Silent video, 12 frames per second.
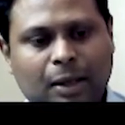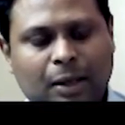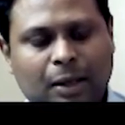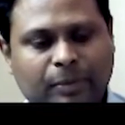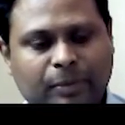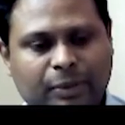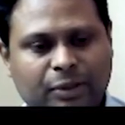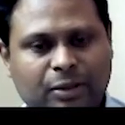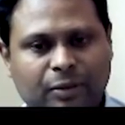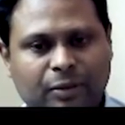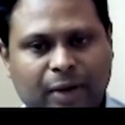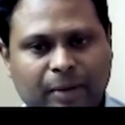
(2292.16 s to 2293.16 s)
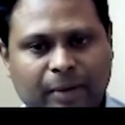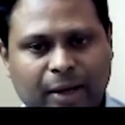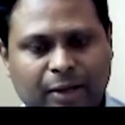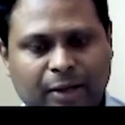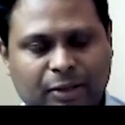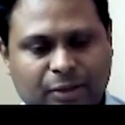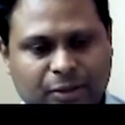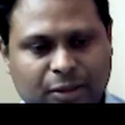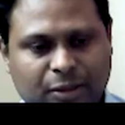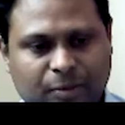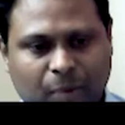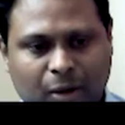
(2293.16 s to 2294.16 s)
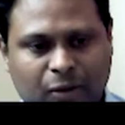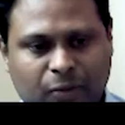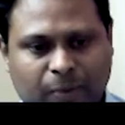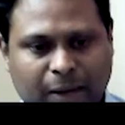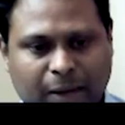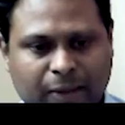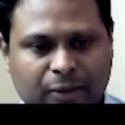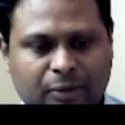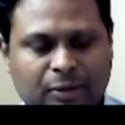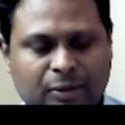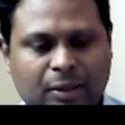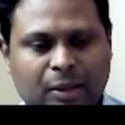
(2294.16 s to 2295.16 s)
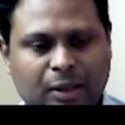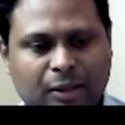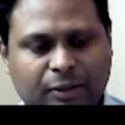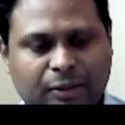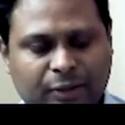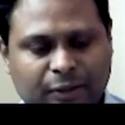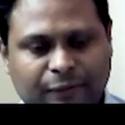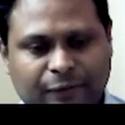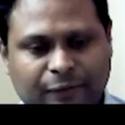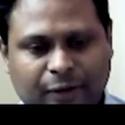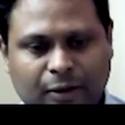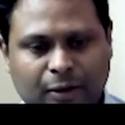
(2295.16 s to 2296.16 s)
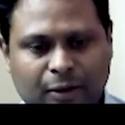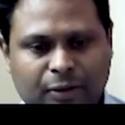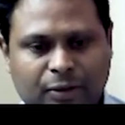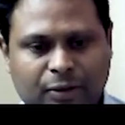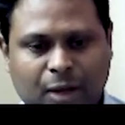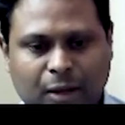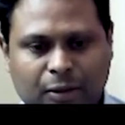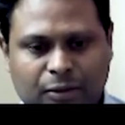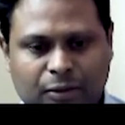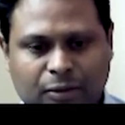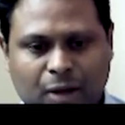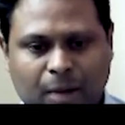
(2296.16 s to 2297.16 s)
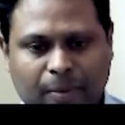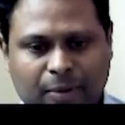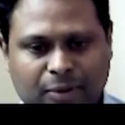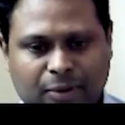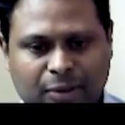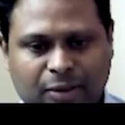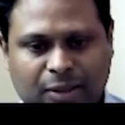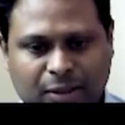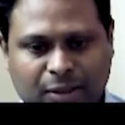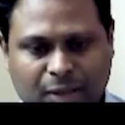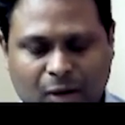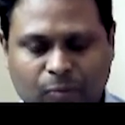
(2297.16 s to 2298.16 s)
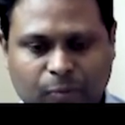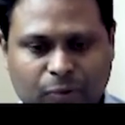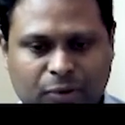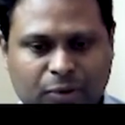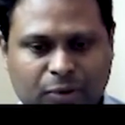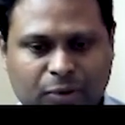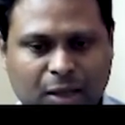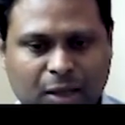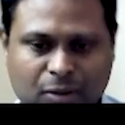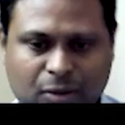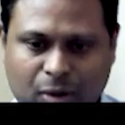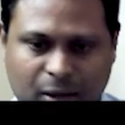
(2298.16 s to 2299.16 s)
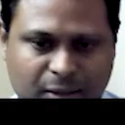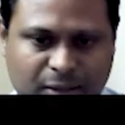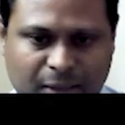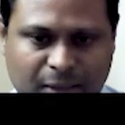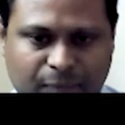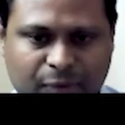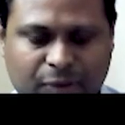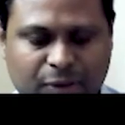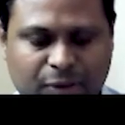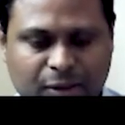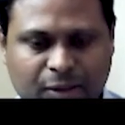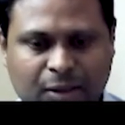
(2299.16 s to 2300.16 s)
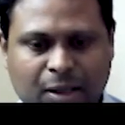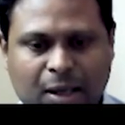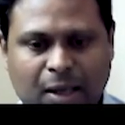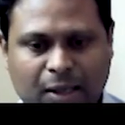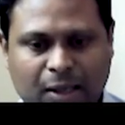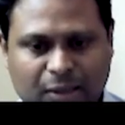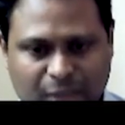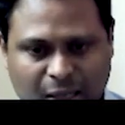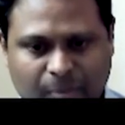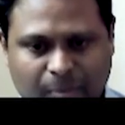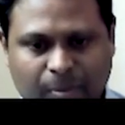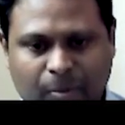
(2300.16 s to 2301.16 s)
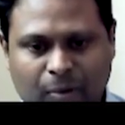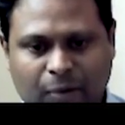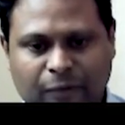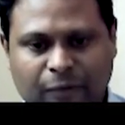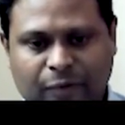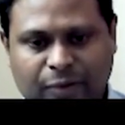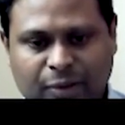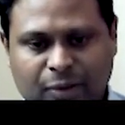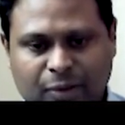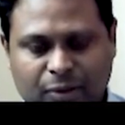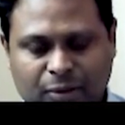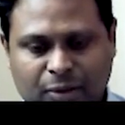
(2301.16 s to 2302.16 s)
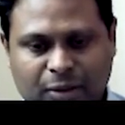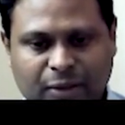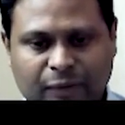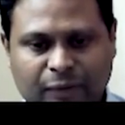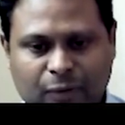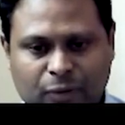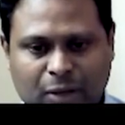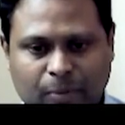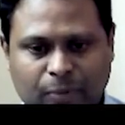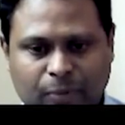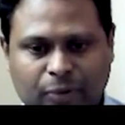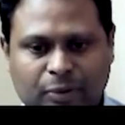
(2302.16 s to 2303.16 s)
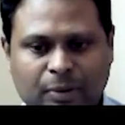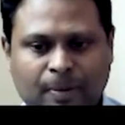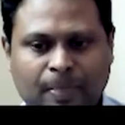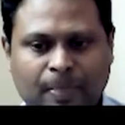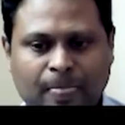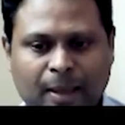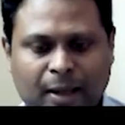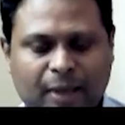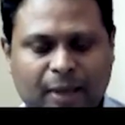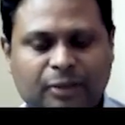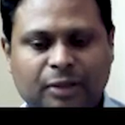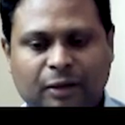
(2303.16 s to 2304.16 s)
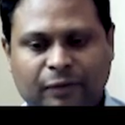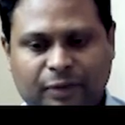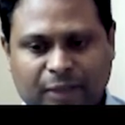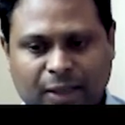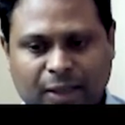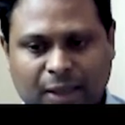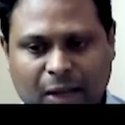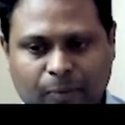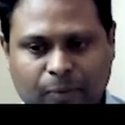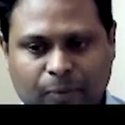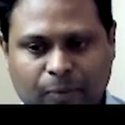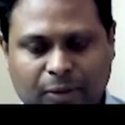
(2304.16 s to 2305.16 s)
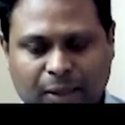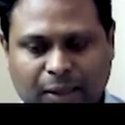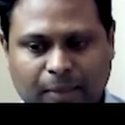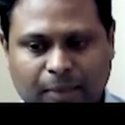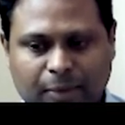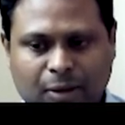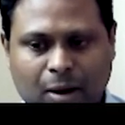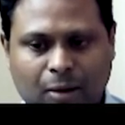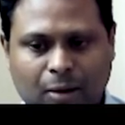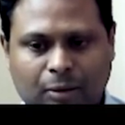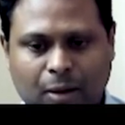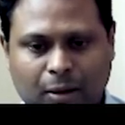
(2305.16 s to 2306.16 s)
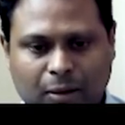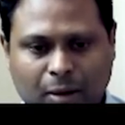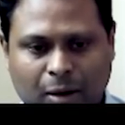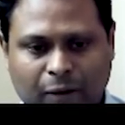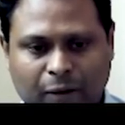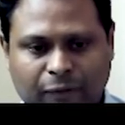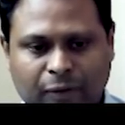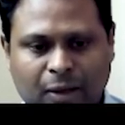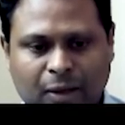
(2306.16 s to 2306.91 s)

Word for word: Now, some additional recommendations as part of this practice is to configure start and stop as distinct outputs as long as the MCC is capable of receiving, receiving those outputs instead of a single output that can be toggled on and off